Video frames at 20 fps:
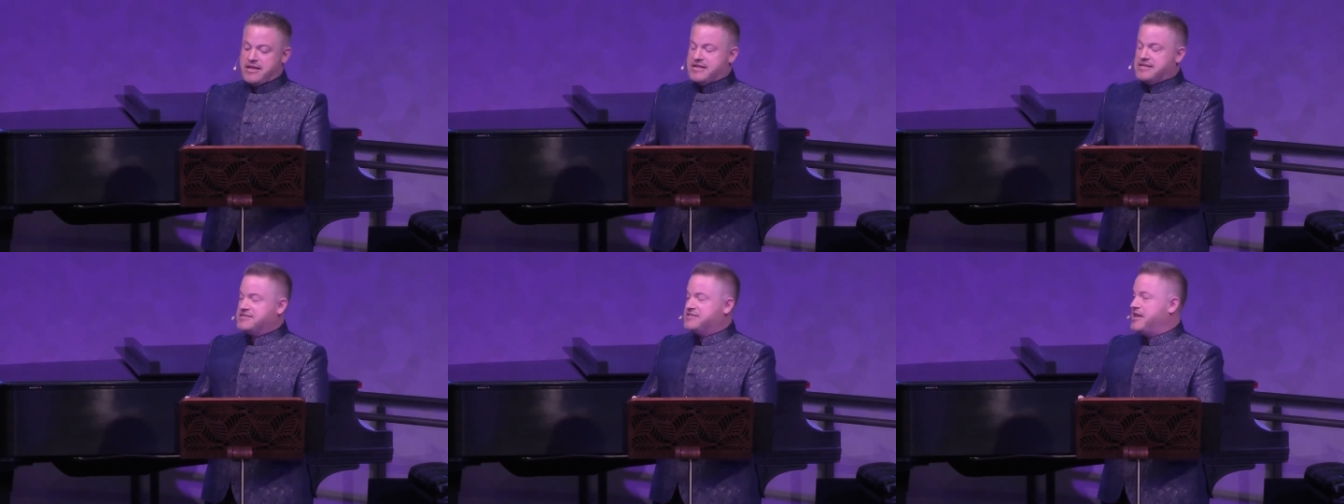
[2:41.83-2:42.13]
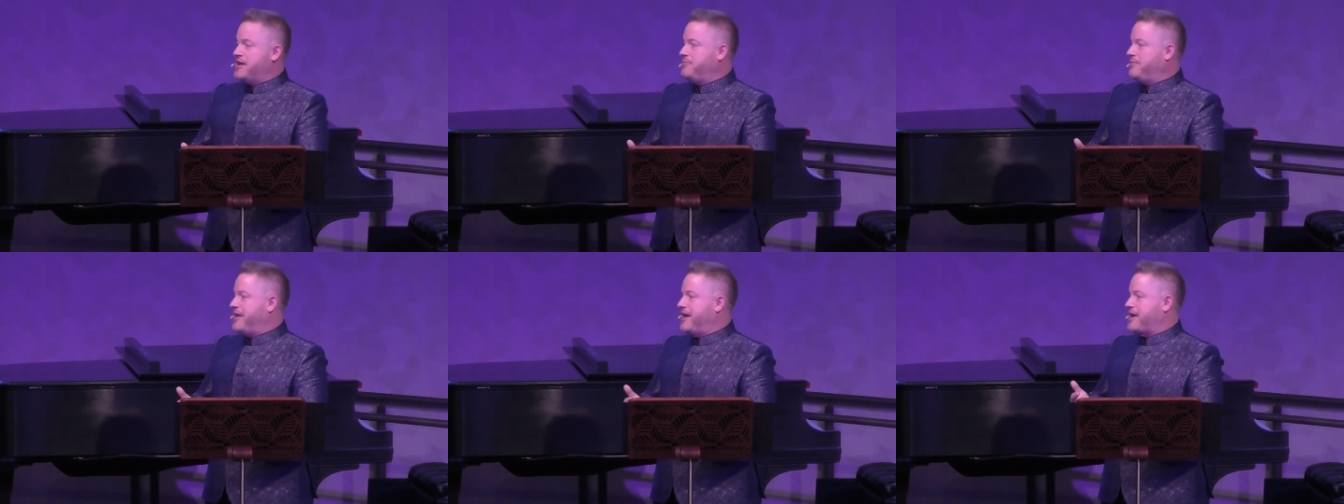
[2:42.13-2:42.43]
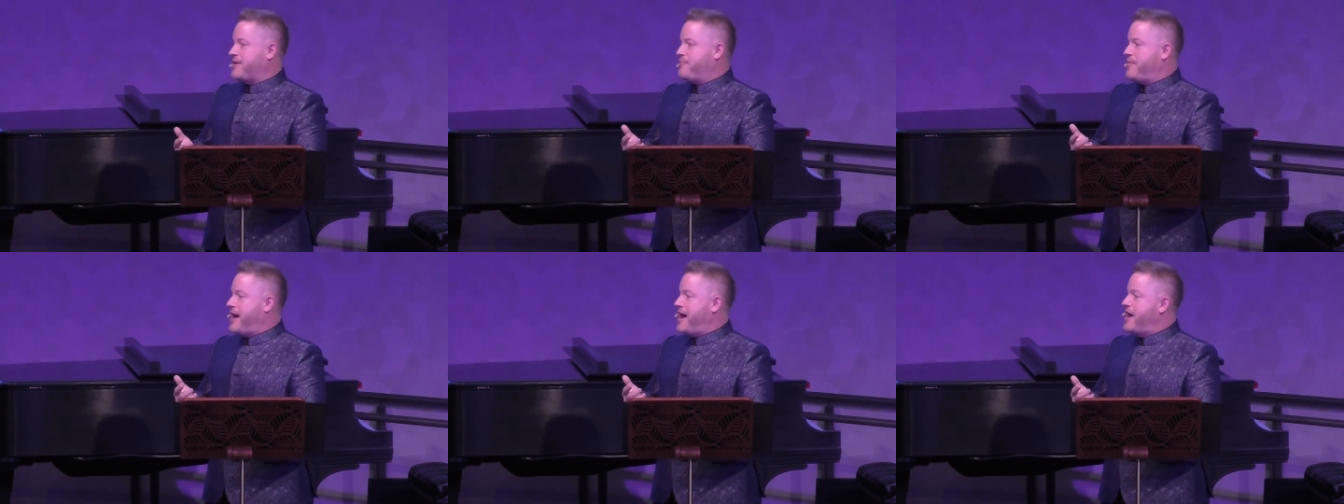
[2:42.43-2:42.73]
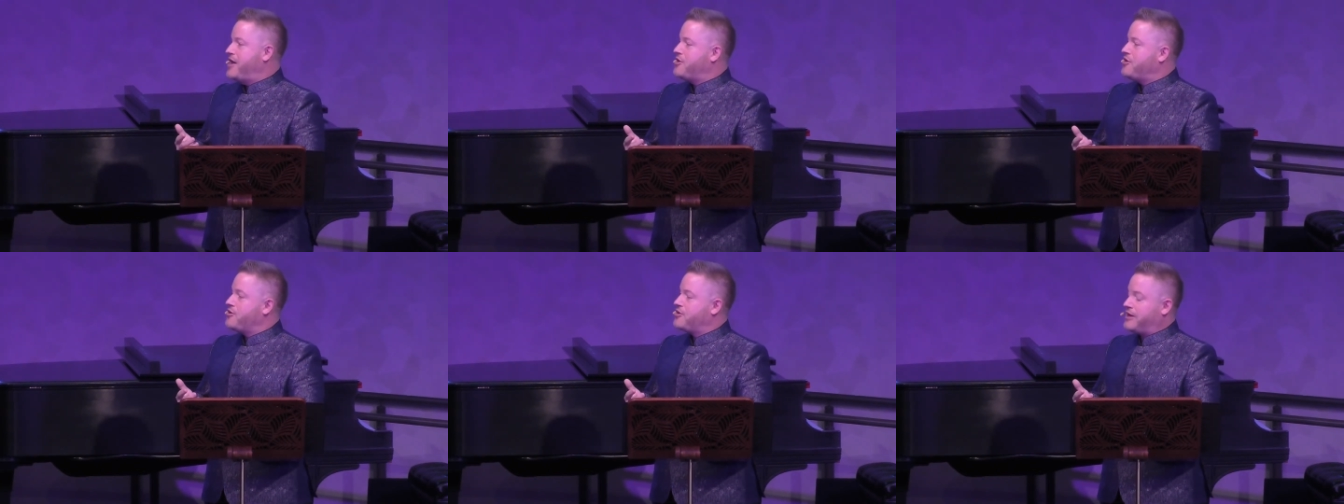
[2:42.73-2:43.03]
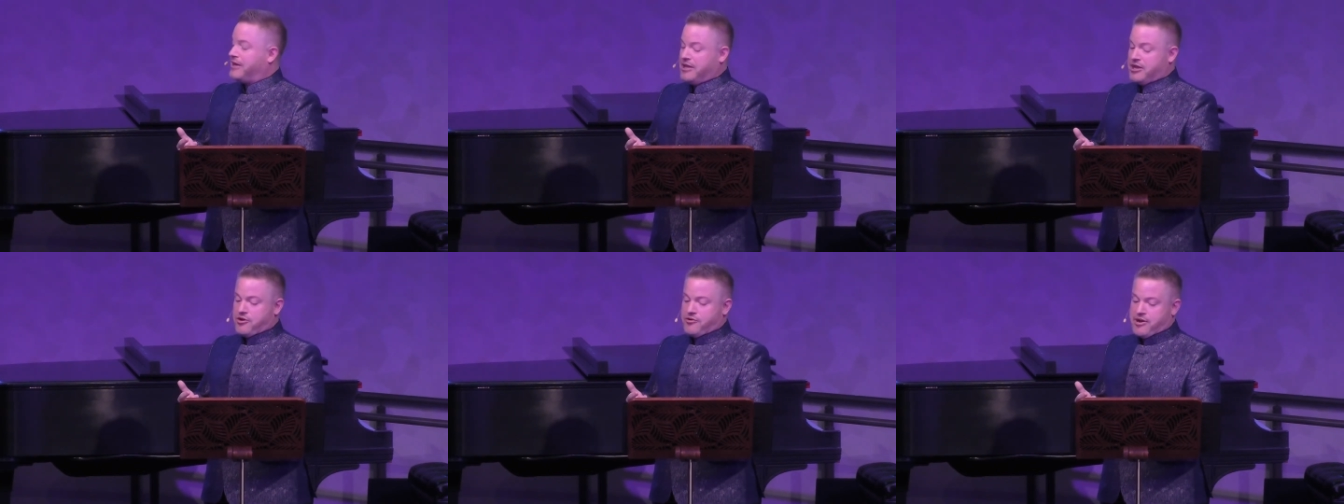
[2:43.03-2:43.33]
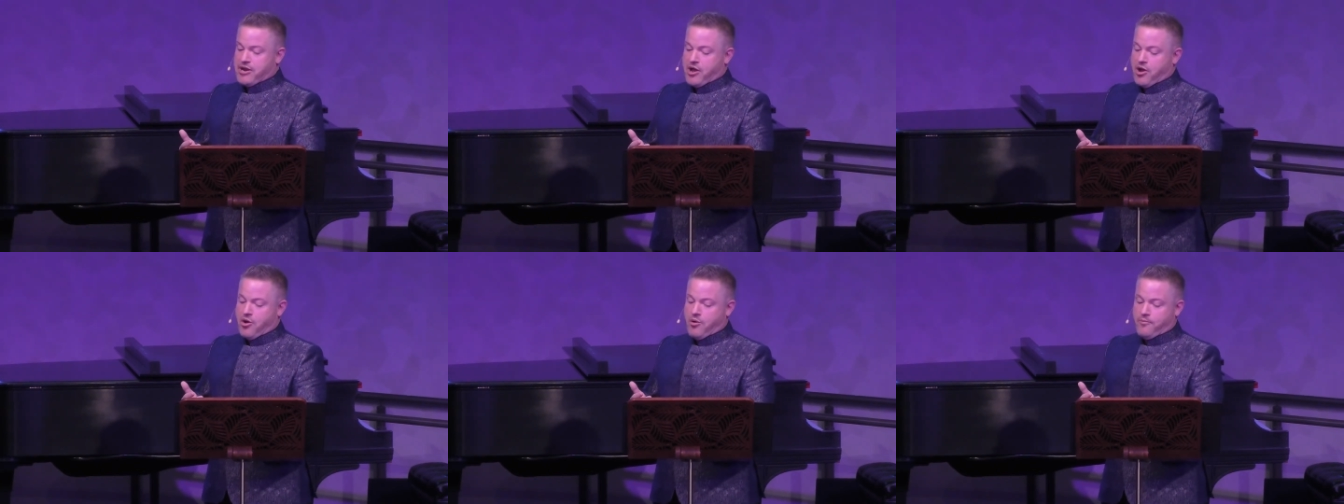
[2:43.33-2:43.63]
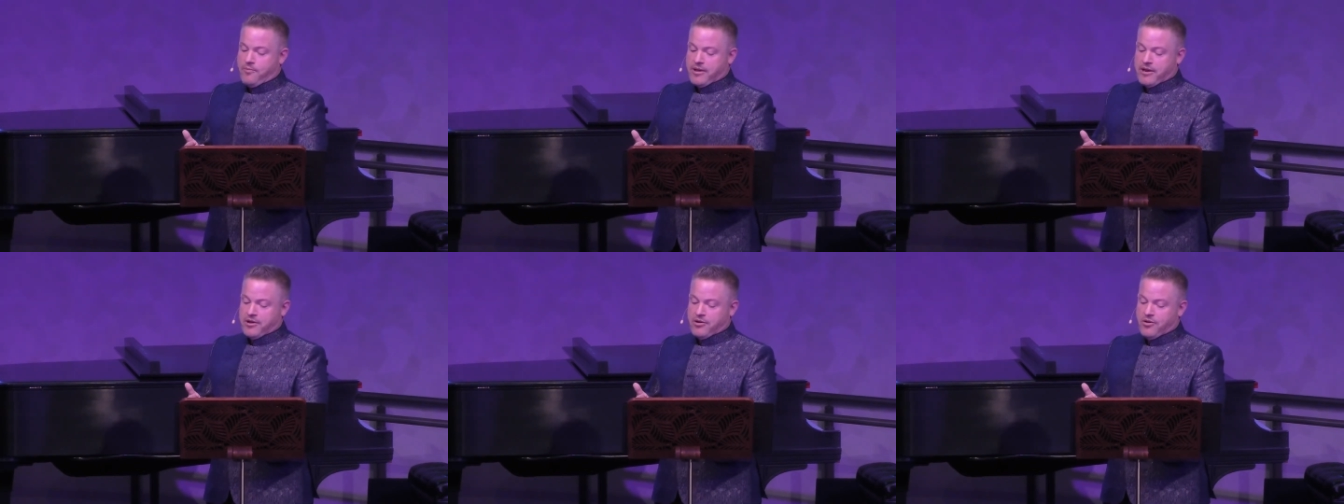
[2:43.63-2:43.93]
Some, like mine, are clear and
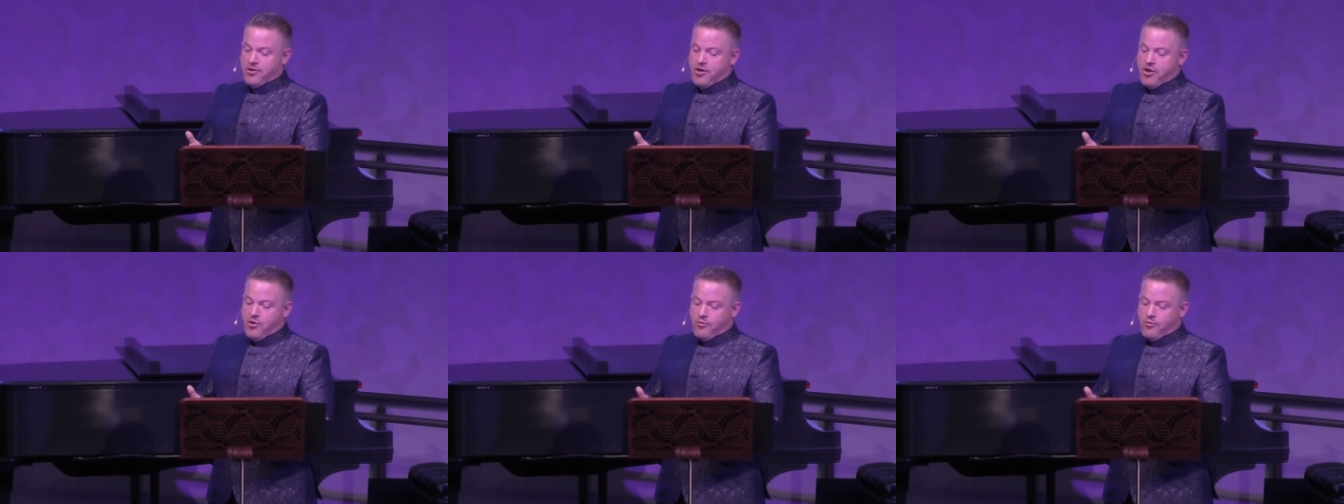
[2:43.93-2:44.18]
open,